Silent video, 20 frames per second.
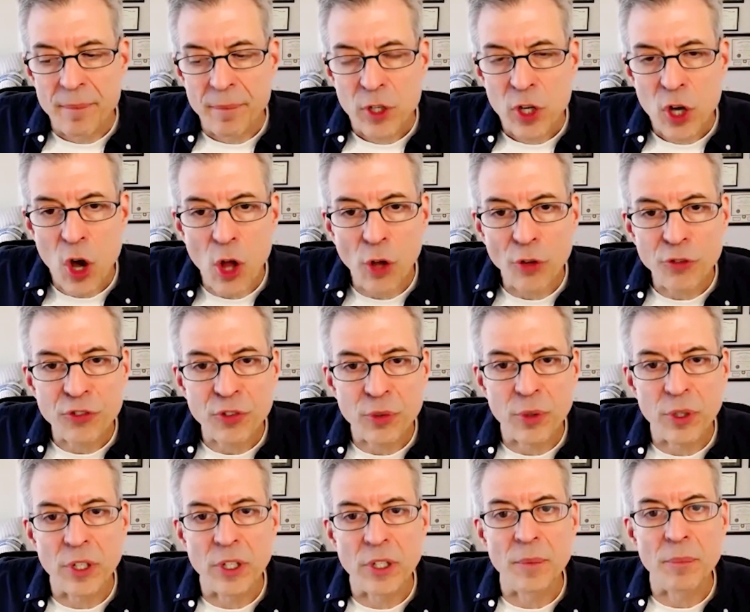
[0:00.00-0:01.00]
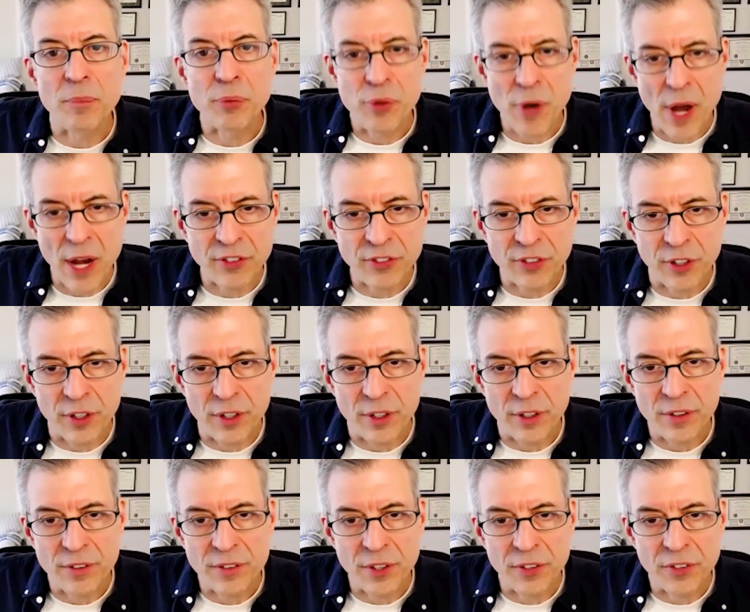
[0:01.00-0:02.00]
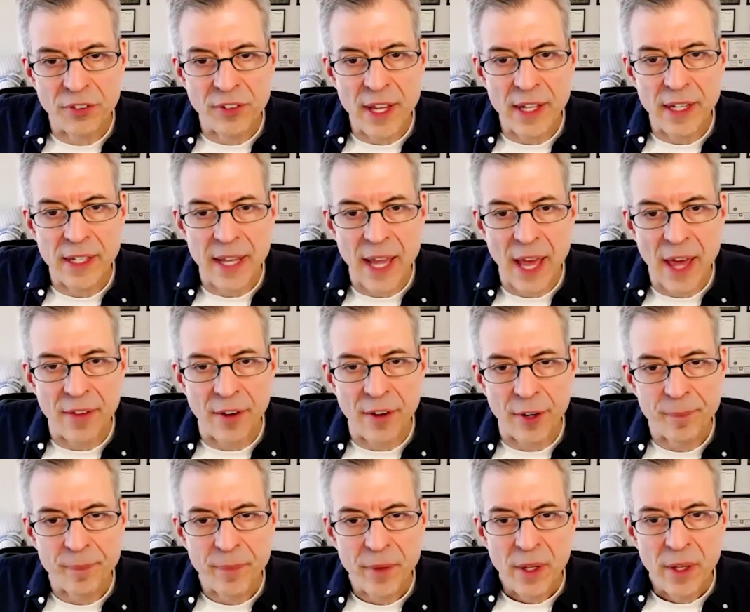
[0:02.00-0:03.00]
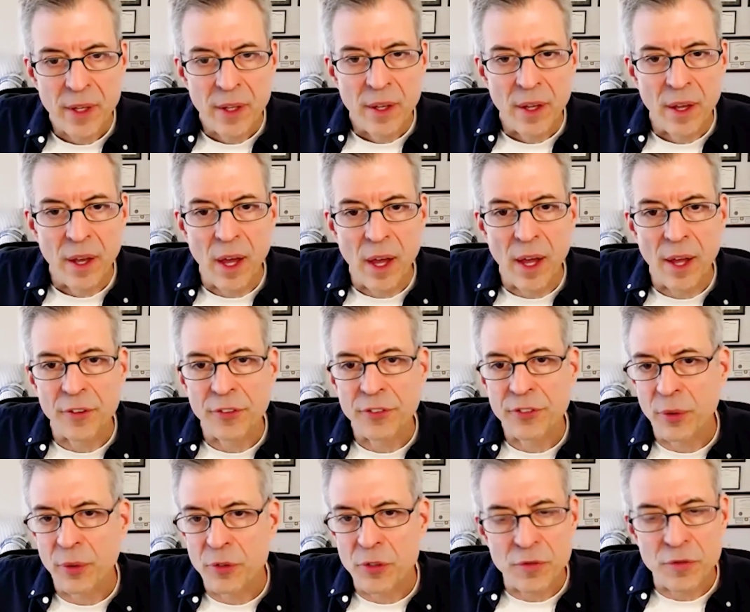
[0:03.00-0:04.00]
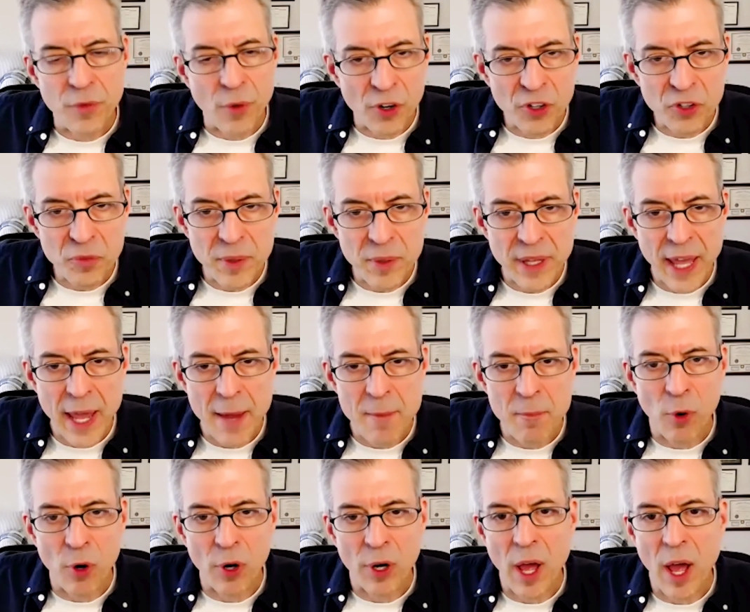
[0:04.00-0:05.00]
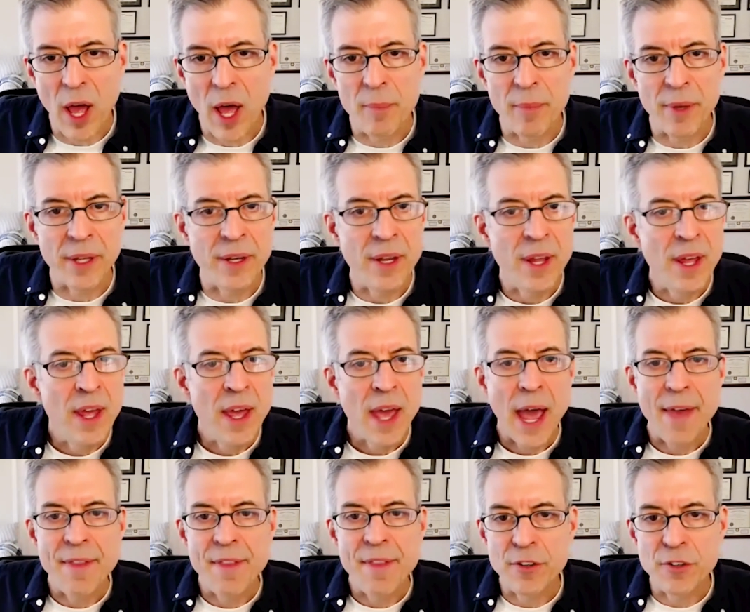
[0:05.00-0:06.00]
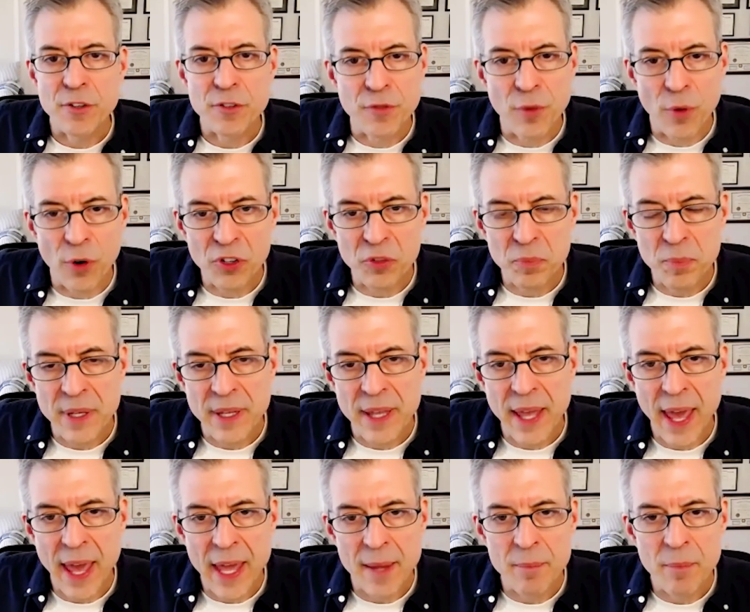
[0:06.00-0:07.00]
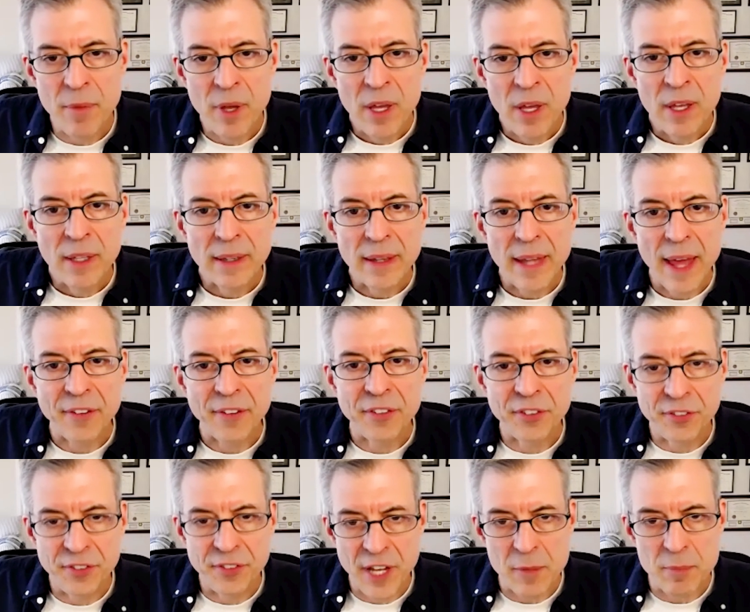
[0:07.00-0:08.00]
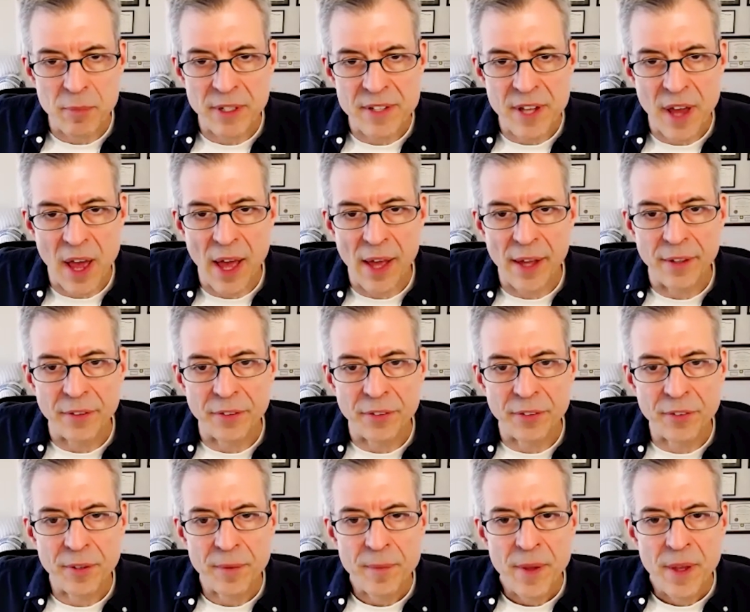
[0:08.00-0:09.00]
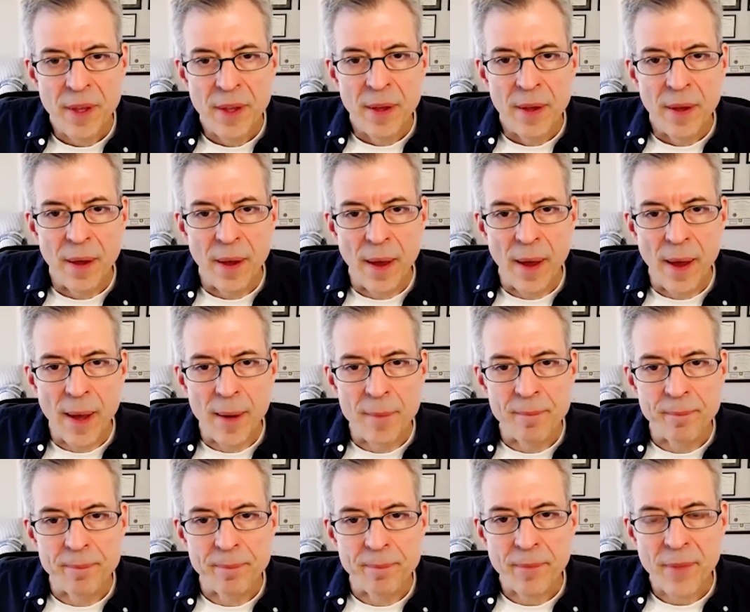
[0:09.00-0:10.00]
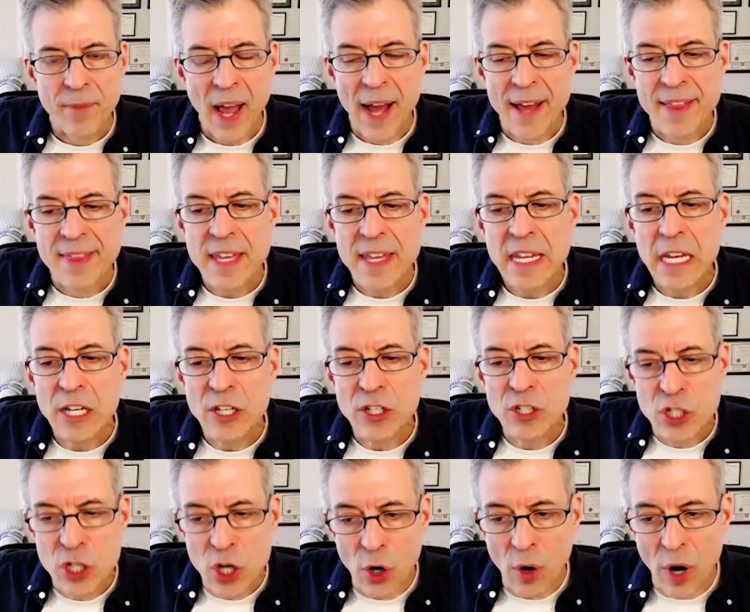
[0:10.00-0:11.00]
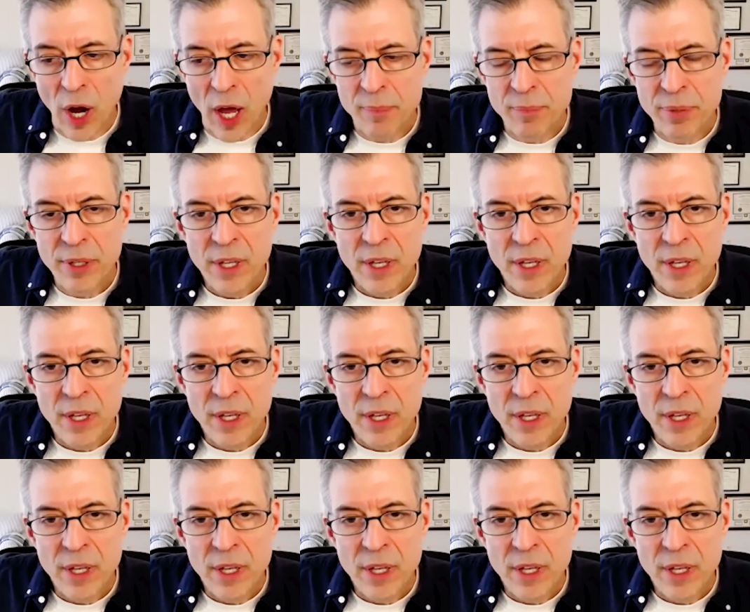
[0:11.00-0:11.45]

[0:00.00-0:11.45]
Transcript: cultural pressure to stay together. So divorce became more common, and then divorce became less stigmatized. I think in Europe,